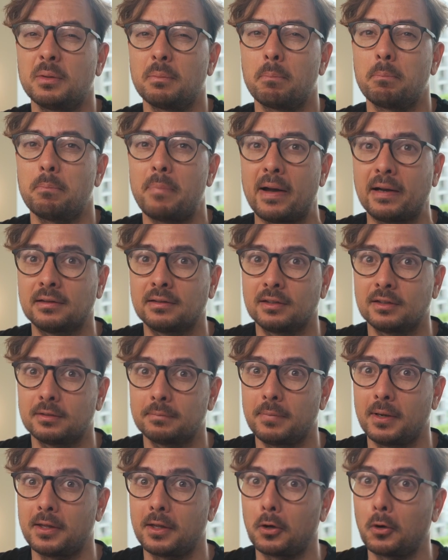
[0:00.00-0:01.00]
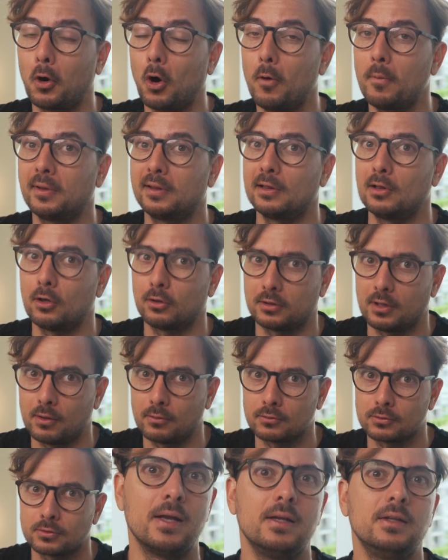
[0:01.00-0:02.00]
impacted by the COVID
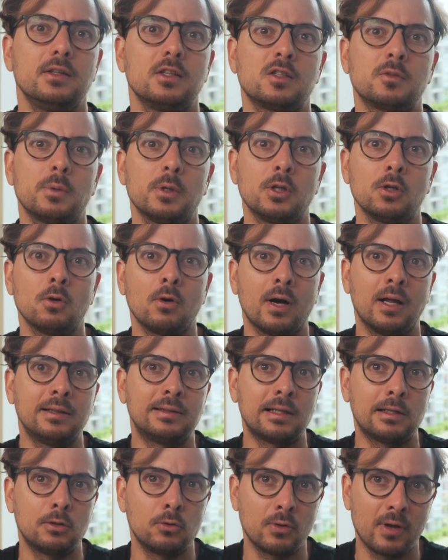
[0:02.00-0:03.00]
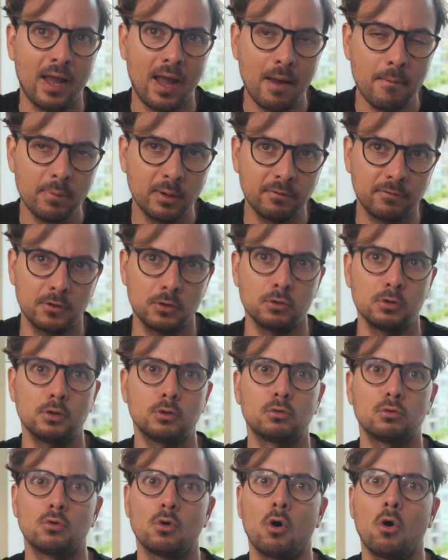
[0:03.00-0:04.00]
lockdowns. In this video, I'll tell you everything you
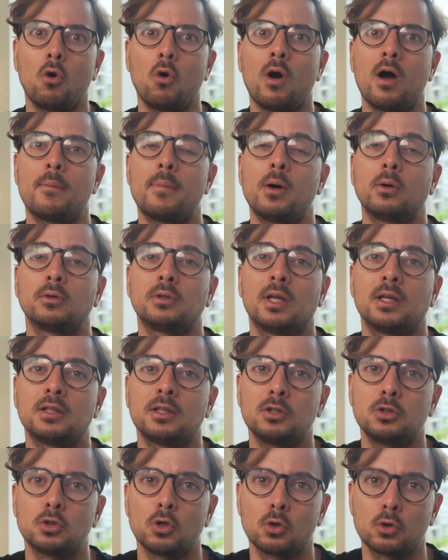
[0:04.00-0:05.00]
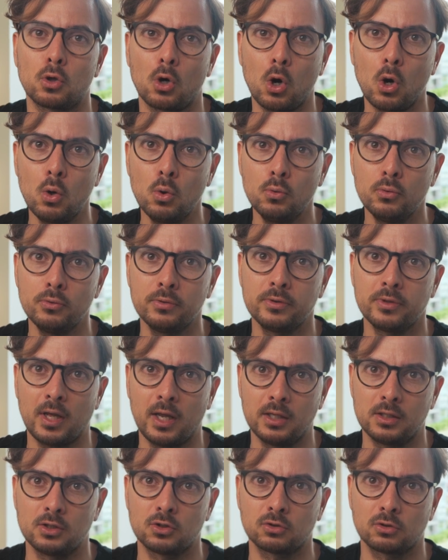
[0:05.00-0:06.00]
need to know about getting your own
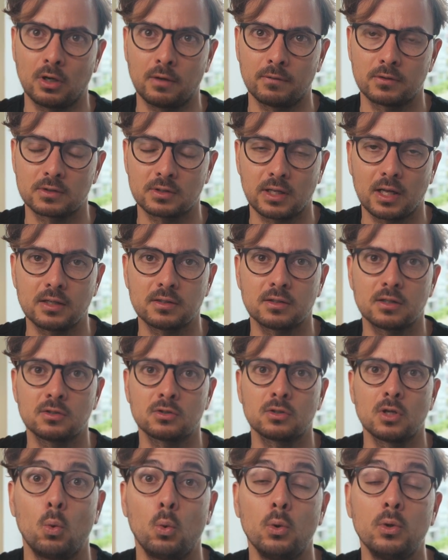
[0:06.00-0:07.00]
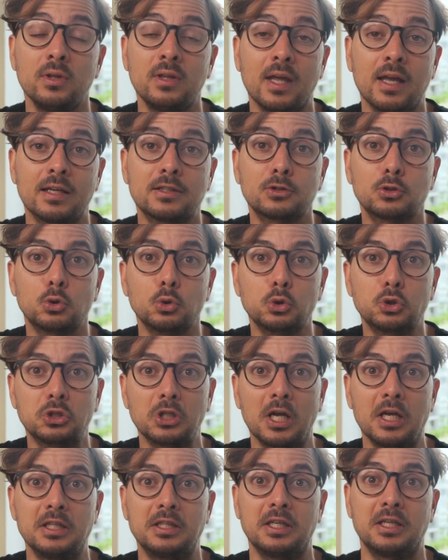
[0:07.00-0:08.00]
Danish driver's license with
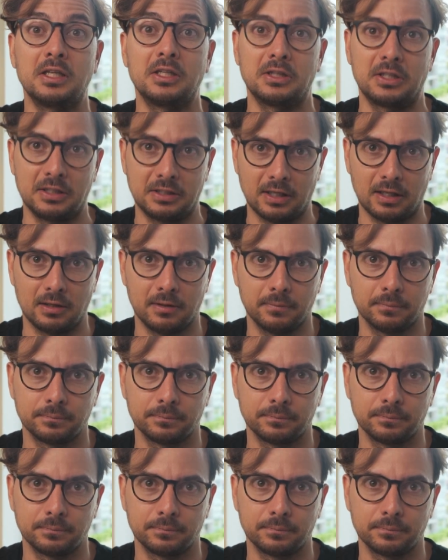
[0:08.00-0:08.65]
excruciating detail.